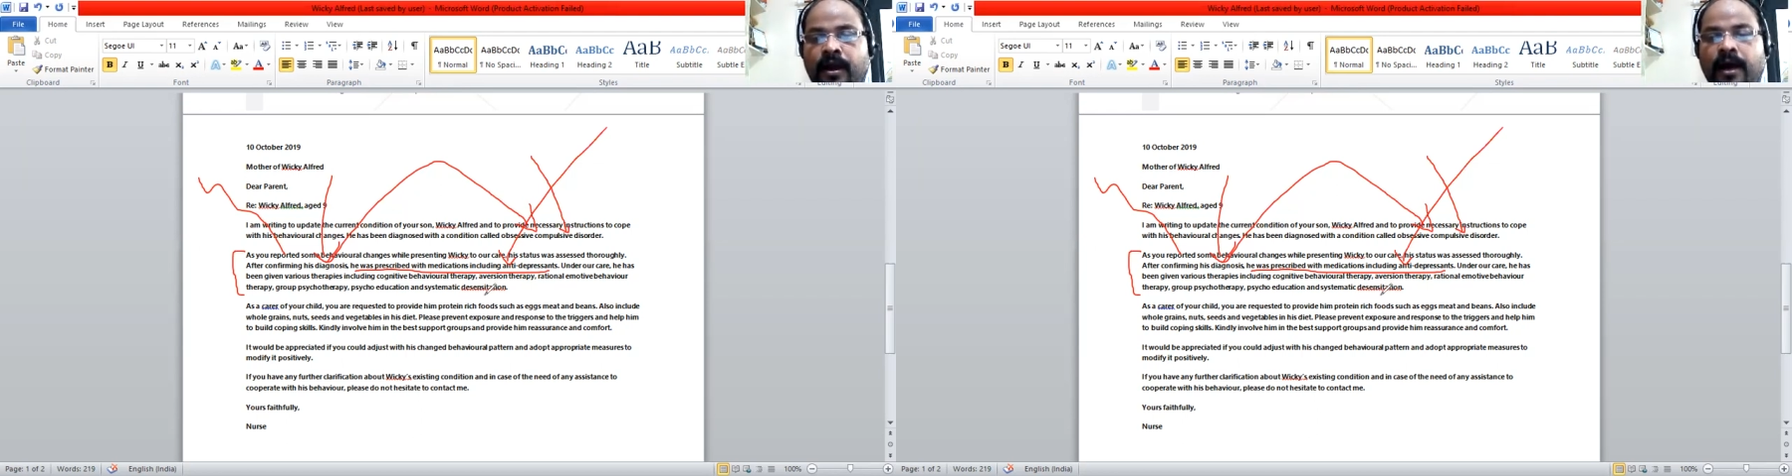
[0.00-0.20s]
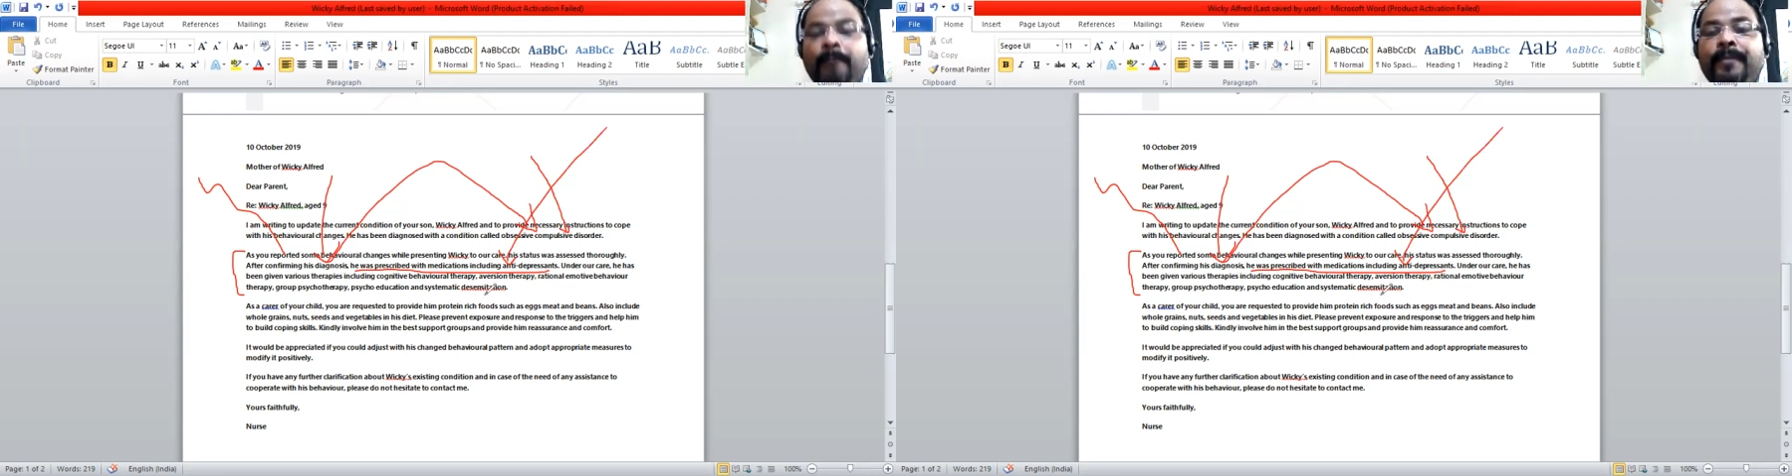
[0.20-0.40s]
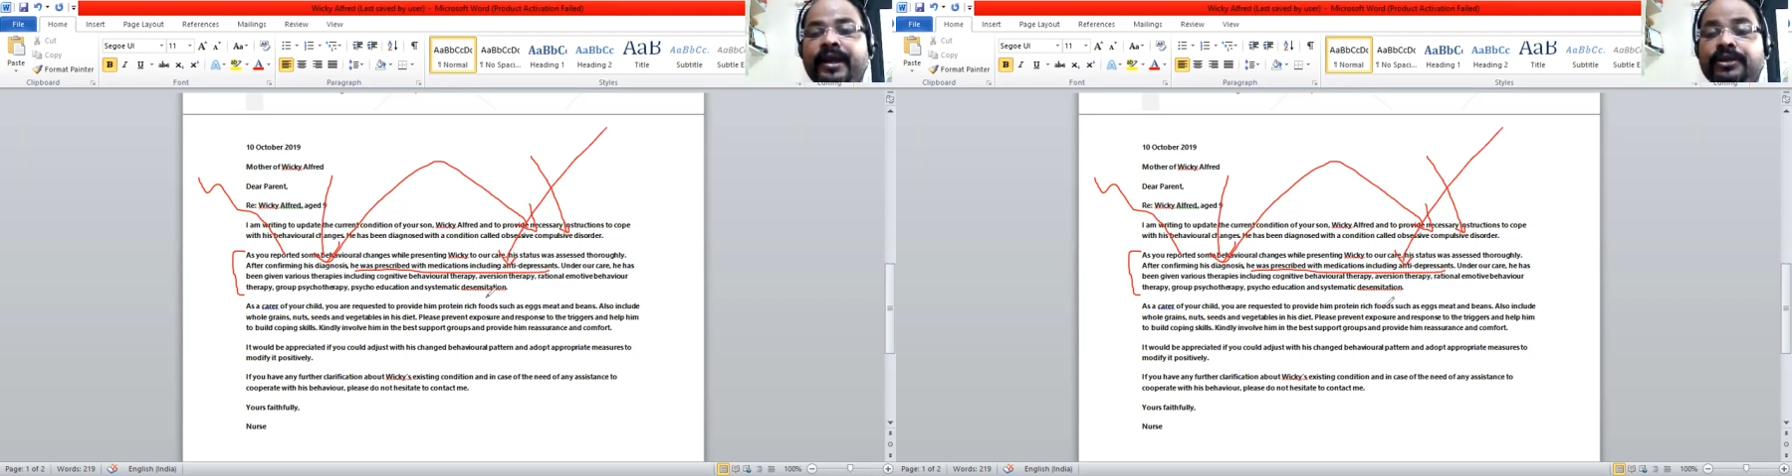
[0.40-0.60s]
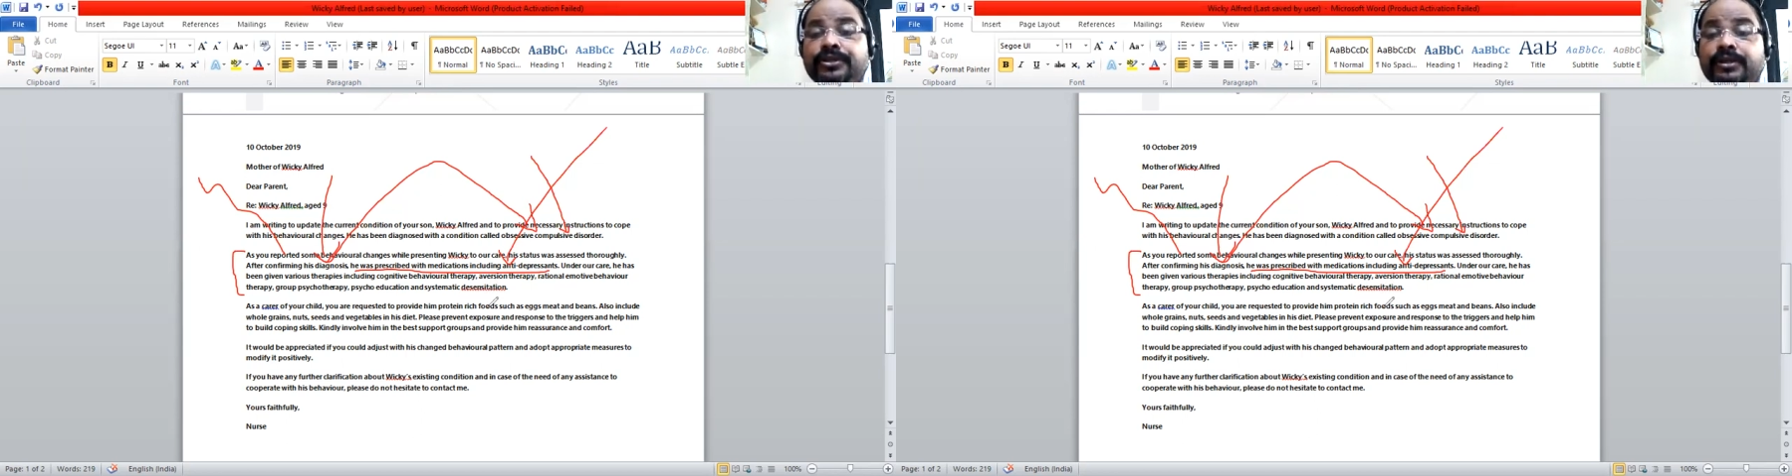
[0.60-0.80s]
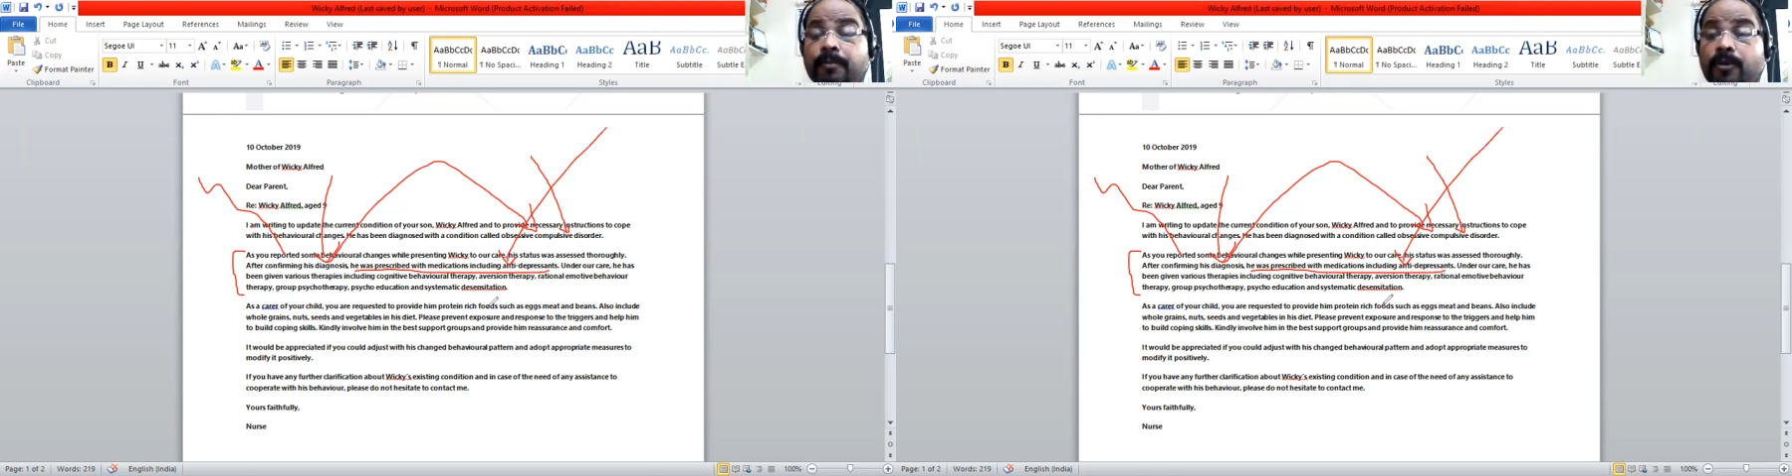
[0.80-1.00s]

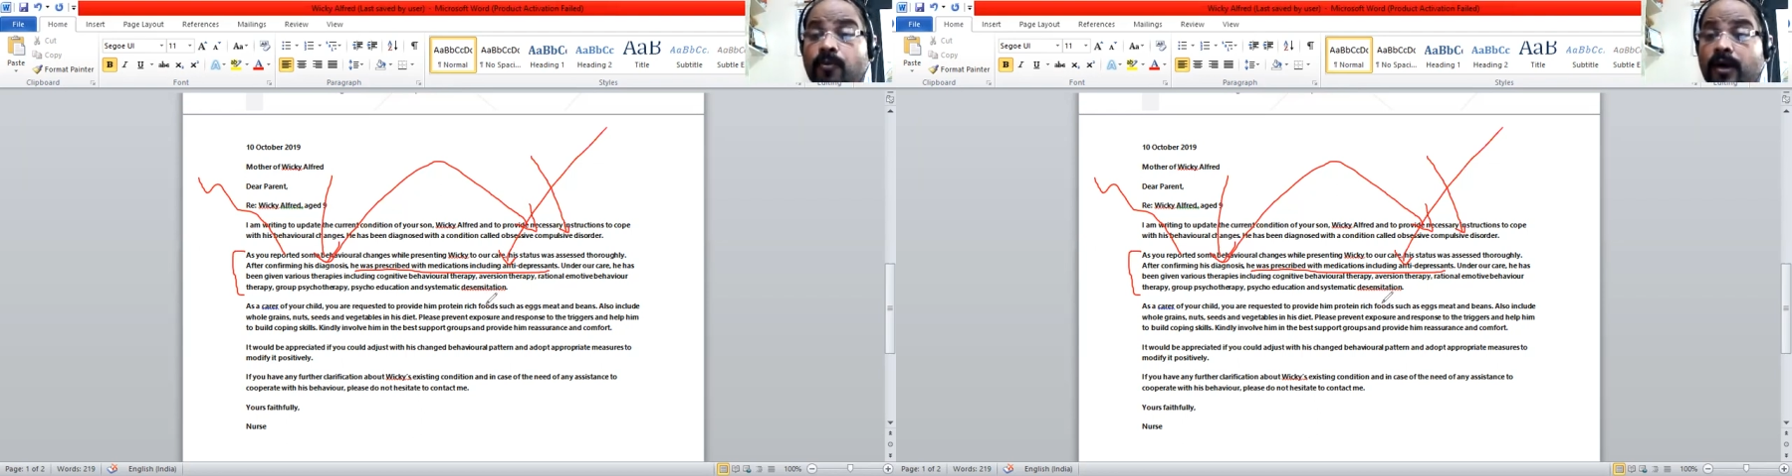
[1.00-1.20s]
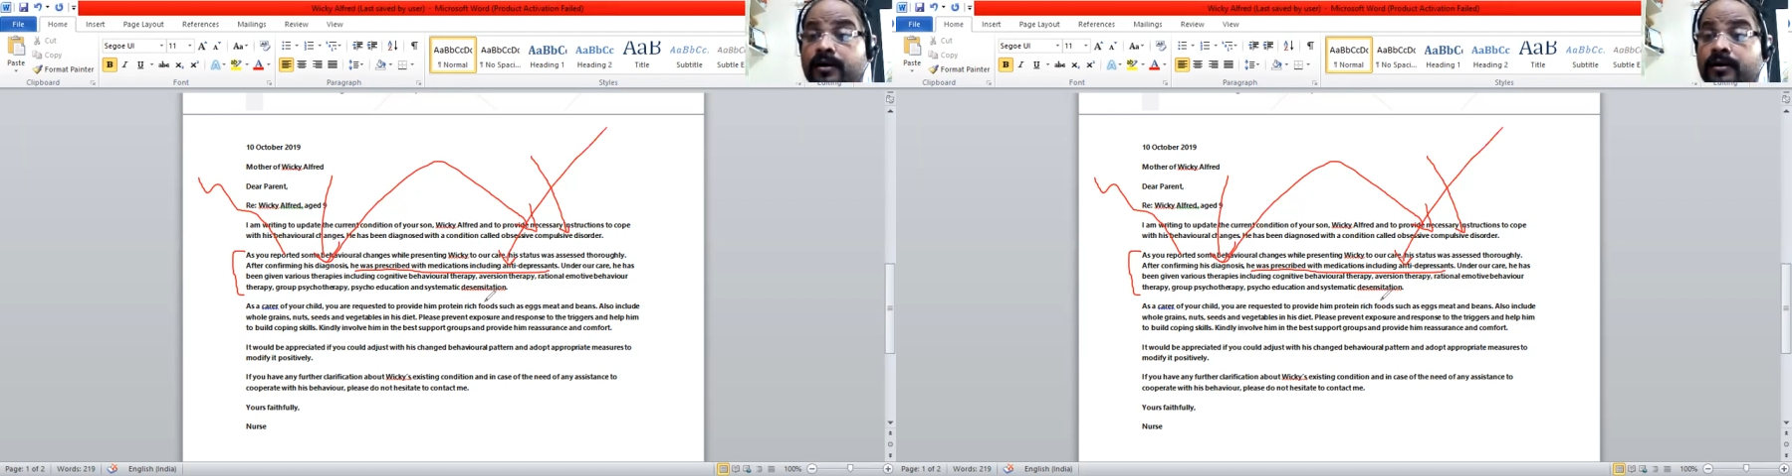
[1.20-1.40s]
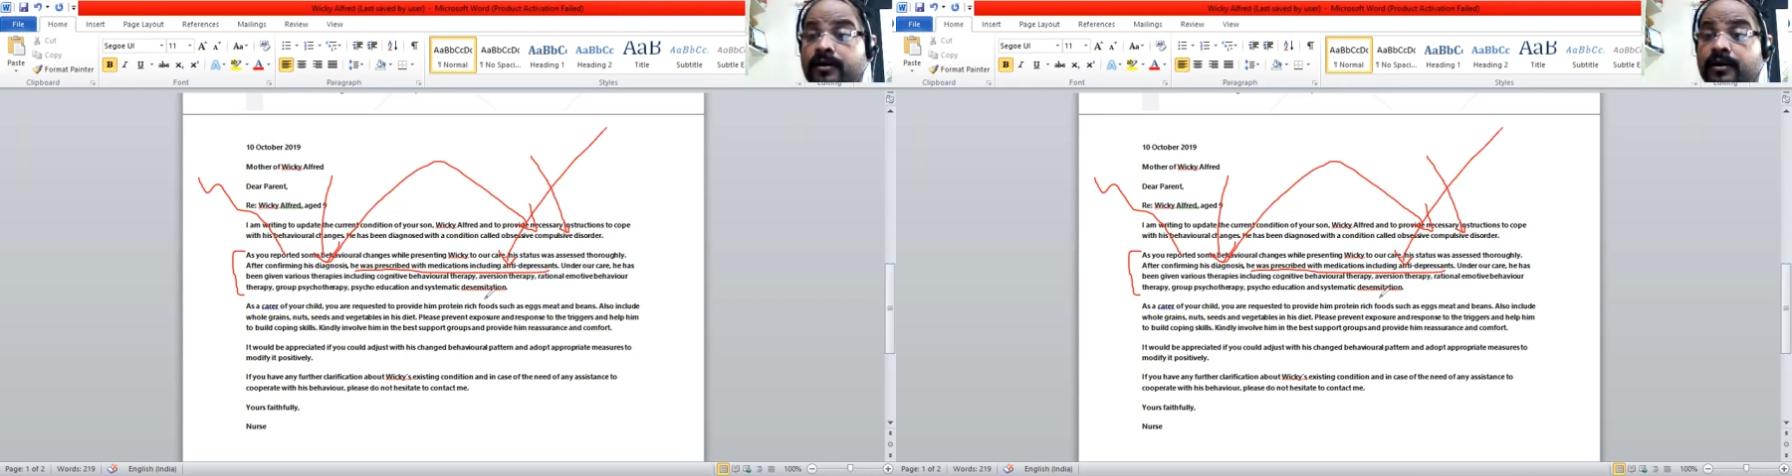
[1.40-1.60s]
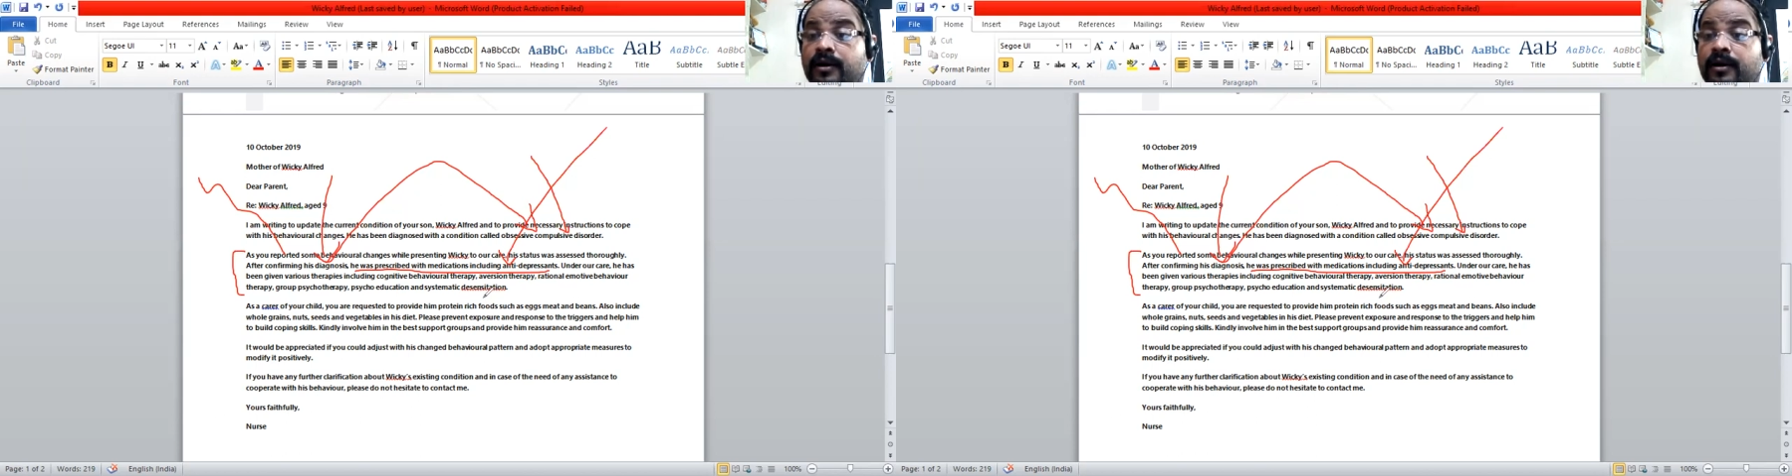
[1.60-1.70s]
Updation number one,